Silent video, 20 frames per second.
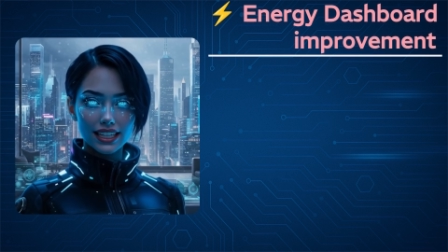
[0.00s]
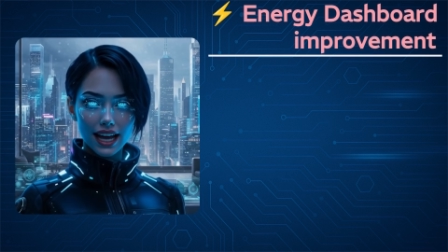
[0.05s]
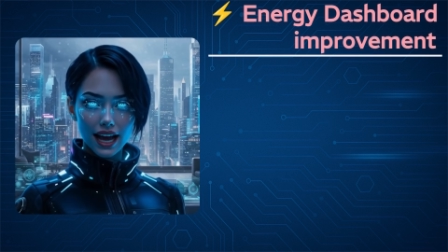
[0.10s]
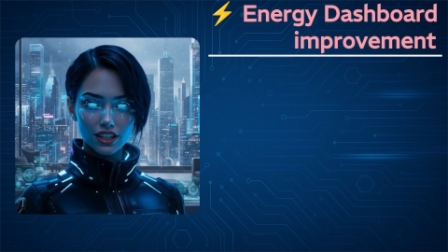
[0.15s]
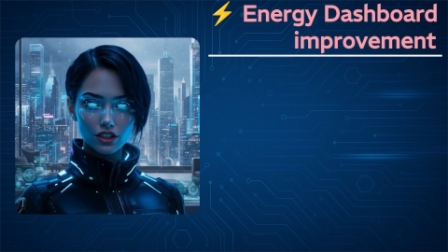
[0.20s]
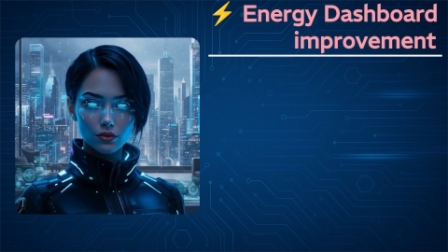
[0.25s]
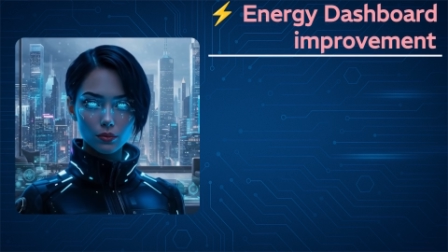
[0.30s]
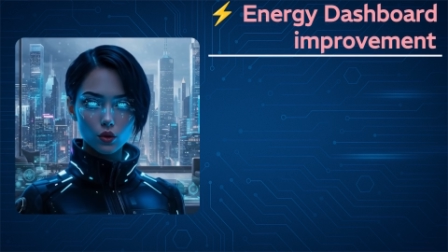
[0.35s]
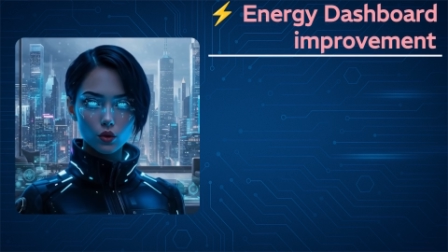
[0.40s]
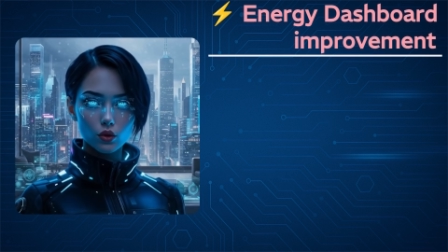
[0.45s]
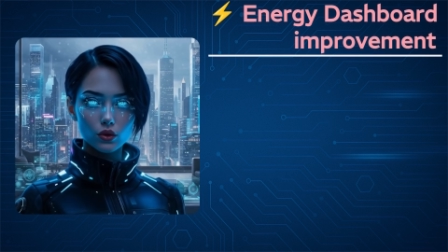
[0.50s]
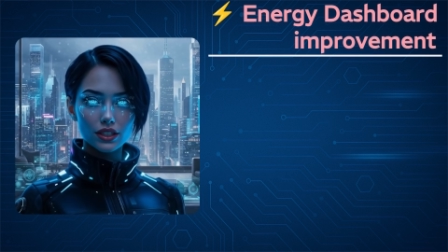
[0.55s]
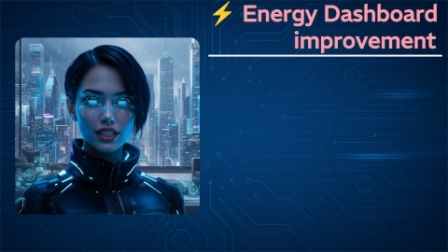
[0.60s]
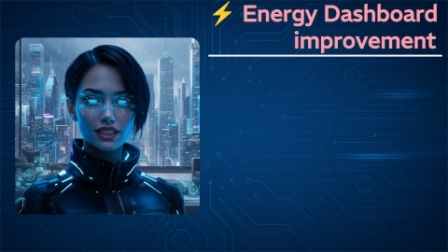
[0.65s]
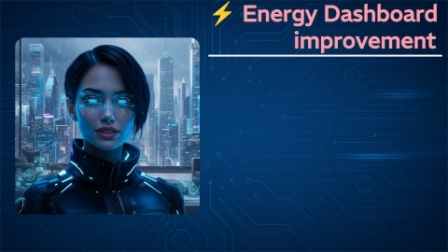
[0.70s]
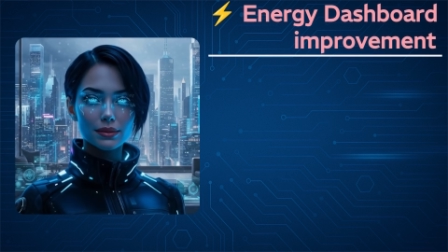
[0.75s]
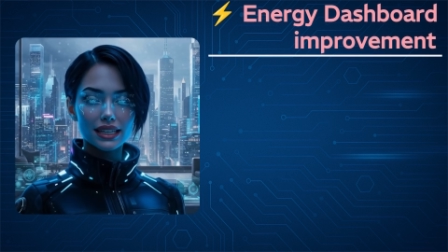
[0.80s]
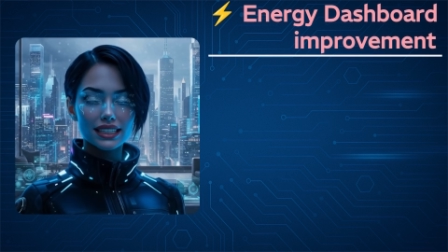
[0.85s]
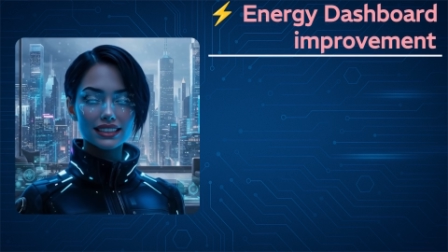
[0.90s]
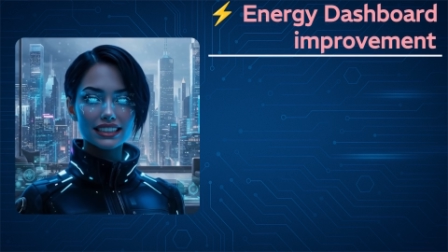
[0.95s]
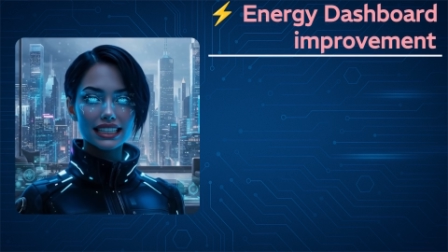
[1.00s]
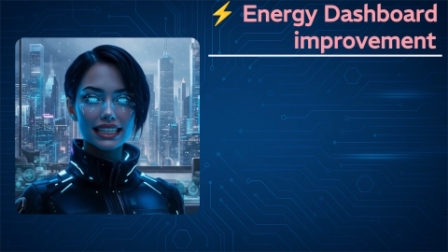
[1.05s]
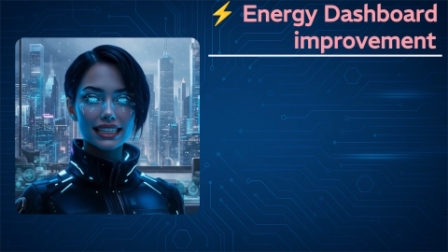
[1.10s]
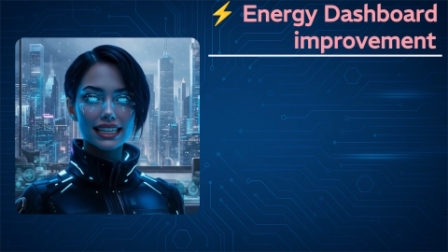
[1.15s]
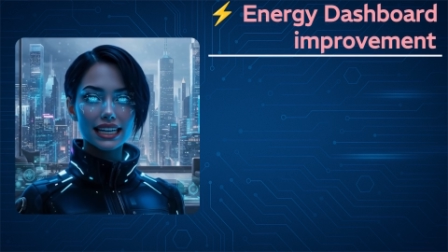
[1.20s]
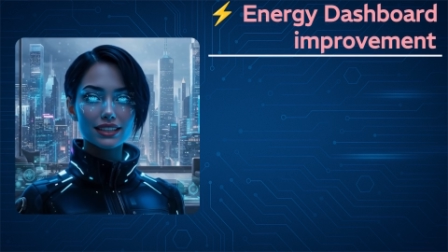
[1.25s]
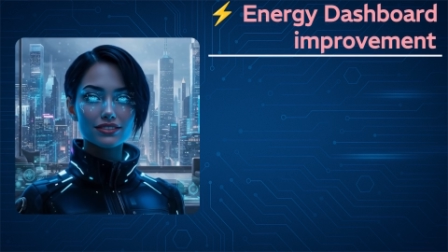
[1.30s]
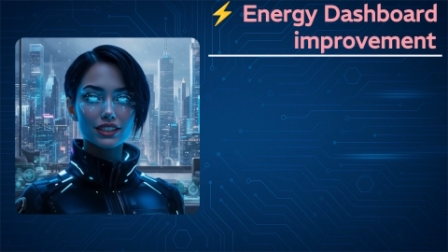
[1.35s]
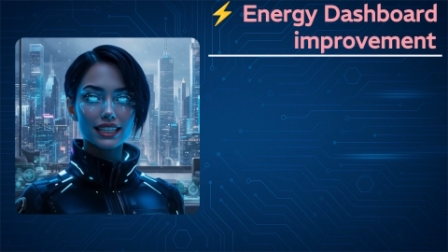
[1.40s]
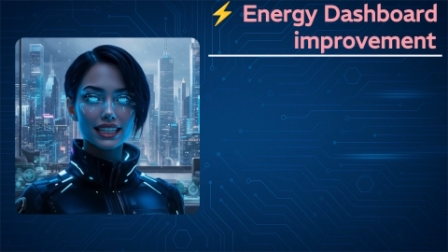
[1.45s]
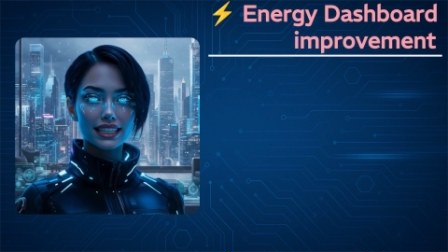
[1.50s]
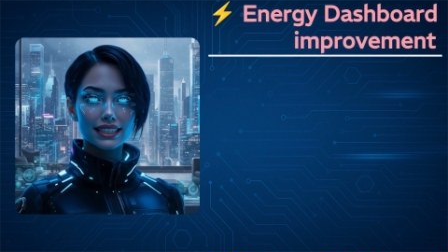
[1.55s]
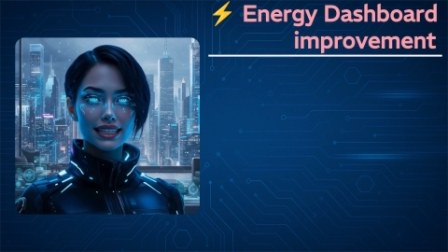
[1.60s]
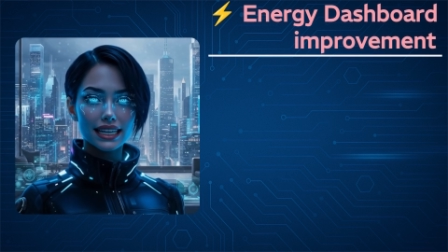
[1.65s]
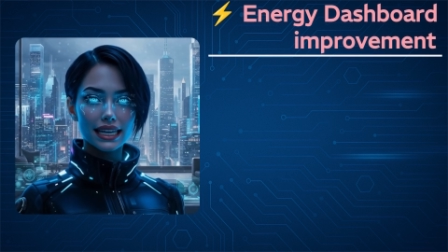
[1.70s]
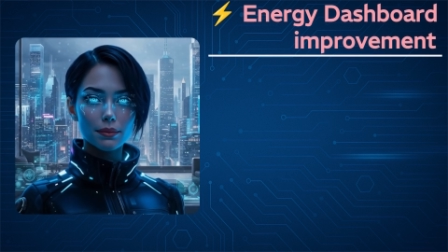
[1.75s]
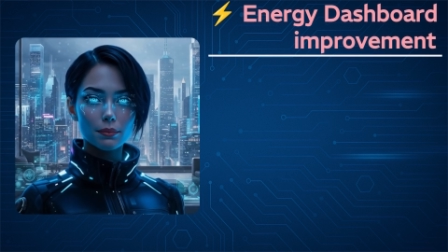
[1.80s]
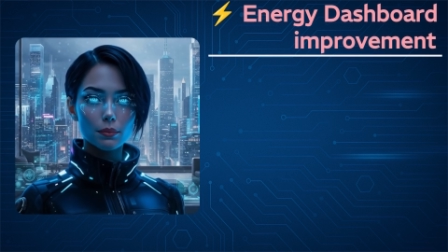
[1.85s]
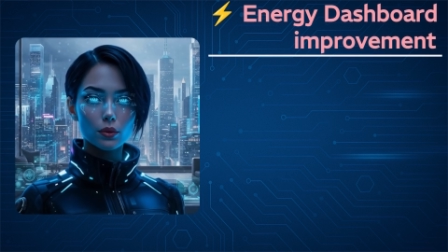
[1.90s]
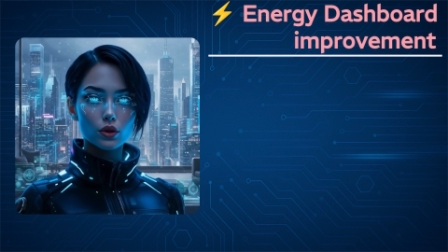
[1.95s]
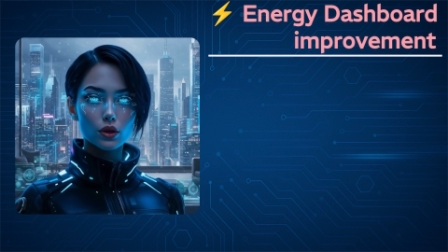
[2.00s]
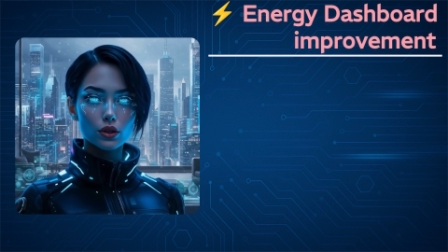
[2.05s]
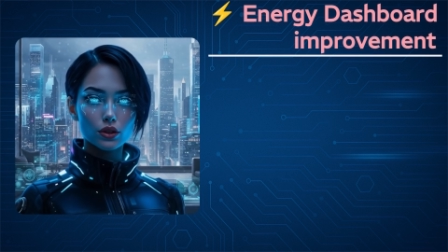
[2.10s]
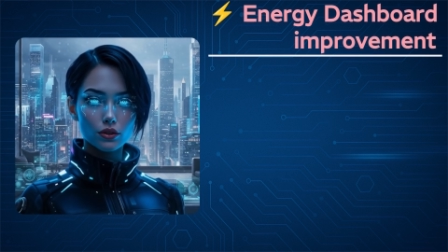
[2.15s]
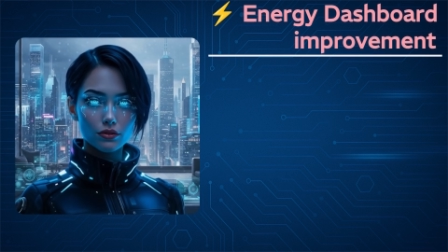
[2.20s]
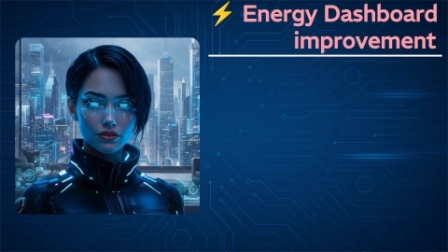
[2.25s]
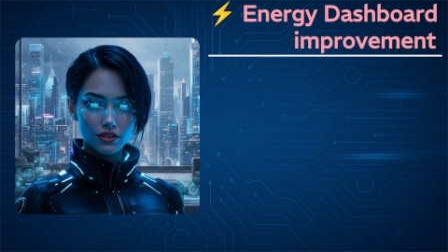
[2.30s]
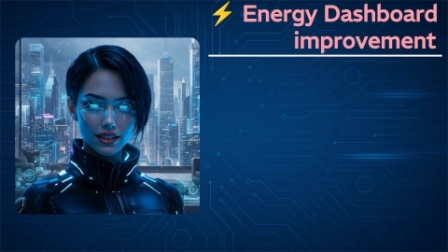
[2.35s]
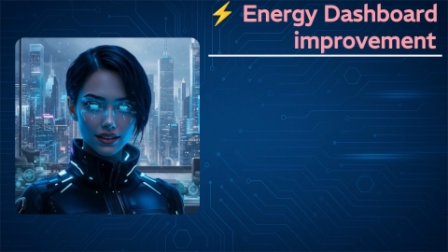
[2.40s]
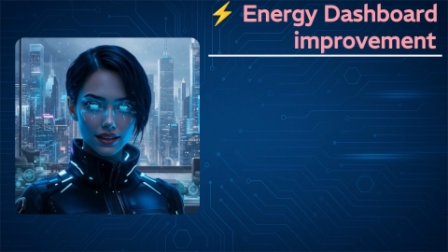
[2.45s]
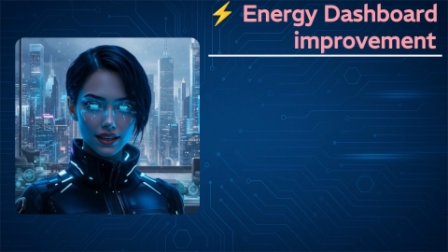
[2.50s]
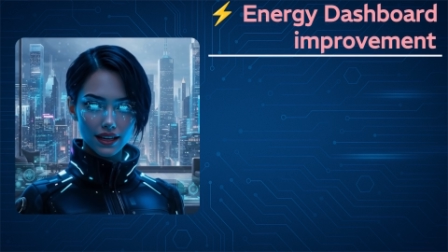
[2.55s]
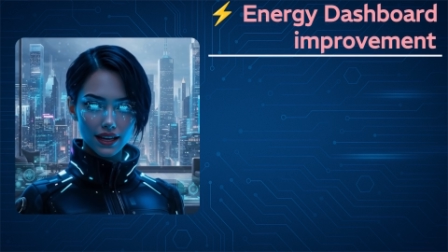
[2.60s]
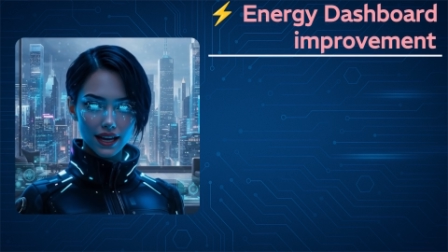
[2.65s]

Dashboard has been significantly improved